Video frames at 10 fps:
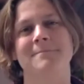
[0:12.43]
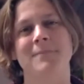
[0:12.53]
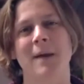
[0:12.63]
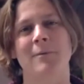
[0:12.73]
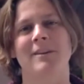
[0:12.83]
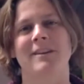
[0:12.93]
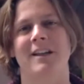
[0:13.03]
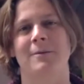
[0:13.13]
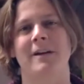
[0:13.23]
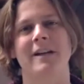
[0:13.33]
I'm with
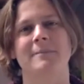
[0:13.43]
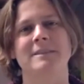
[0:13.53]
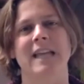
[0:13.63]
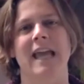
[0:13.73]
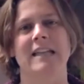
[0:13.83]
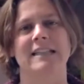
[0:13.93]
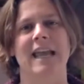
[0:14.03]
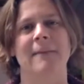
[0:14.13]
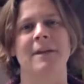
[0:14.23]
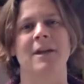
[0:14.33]
Keller Williams, and
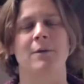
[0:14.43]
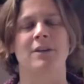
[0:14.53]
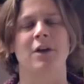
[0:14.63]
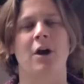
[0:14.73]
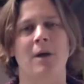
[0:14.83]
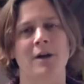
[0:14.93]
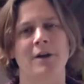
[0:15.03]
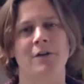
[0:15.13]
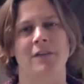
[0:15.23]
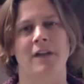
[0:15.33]
today I'm here with
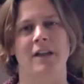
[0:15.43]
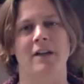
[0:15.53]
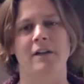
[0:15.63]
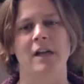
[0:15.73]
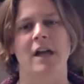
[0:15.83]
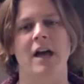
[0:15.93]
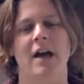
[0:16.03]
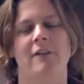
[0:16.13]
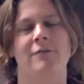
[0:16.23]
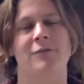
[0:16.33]
Armando Novello
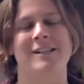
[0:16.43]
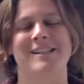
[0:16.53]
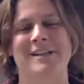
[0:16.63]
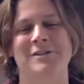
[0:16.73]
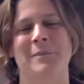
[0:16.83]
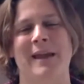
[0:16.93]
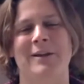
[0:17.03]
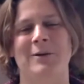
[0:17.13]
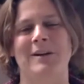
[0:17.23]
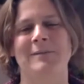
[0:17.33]
of Residential
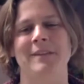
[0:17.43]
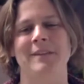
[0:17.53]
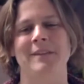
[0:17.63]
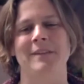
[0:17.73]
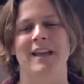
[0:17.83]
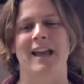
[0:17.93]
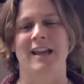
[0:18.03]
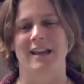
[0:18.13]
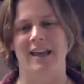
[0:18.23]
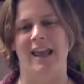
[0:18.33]
Bancorp,
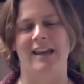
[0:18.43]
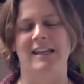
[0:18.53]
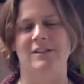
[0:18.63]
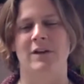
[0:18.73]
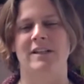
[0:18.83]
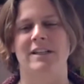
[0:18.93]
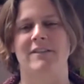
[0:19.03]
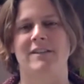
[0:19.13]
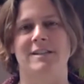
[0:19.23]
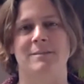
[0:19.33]
and, and he's going to
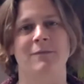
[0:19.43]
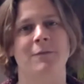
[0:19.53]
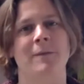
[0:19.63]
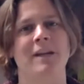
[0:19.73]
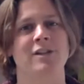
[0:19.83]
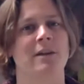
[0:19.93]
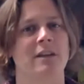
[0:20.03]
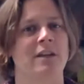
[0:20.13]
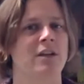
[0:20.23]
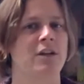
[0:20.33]
give us some information about
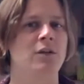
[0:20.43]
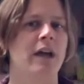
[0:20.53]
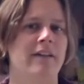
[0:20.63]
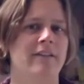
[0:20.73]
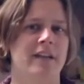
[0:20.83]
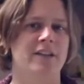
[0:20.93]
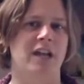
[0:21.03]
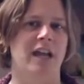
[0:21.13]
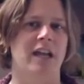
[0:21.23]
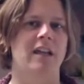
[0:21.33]
the new F
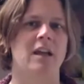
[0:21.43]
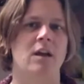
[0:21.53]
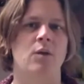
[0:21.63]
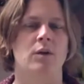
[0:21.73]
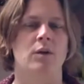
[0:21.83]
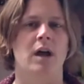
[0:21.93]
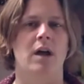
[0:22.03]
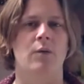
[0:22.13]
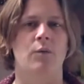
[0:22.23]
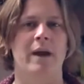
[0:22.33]
H A
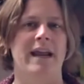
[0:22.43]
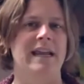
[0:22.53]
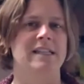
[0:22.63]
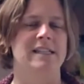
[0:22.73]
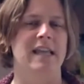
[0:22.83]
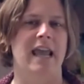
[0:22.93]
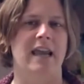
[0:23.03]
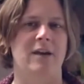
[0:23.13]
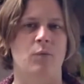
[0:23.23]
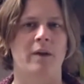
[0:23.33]
uh, rates
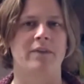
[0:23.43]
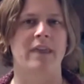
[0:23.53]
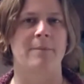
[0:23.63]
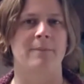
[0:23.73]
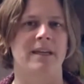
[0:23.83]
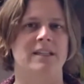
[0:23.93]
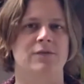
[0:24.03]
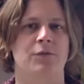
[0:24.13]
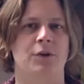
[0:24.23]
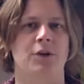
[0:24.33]
and what that
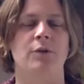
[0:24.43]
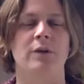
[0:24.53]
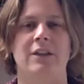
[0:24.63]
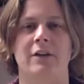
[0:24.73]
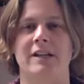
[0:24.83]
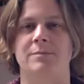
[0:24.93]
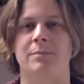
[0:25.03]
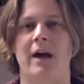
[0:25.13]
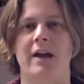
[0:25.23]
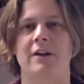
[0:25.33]
means for you, either as
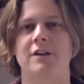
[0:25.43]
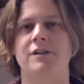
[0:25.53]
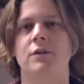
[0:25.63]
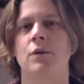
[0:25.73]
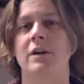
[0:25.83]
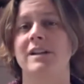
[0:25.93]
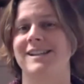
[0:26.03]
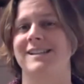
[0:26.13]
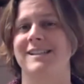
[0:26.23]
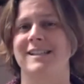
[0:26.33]
buyers or as
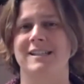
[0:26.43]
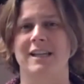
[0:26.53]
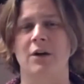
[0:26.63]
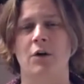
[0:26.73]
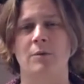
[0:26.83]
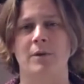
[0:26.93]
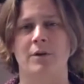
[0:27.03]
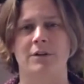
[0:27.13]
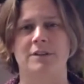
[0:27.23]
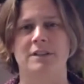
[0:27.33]
existing
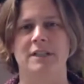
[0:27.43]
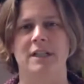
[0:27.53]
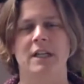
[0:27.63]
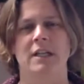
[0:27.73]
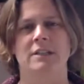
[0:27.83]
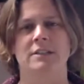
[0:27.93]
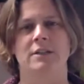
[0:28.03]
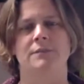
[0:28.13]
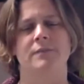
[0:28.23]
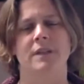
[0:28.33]
homeowners.
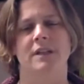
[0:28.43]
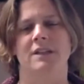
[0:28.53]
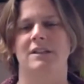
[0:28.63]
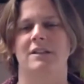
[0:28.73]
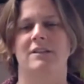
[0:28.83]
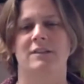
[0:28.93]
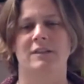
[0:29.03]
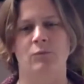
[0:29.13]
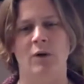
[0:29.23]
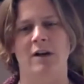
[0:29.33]
So,
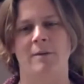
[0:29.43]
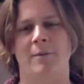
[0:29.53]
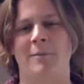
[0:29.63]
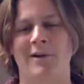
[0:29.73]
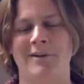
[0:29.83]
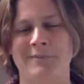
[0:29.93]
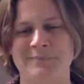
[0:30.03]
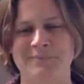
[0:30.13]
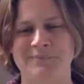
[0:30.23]
welcome, Armando.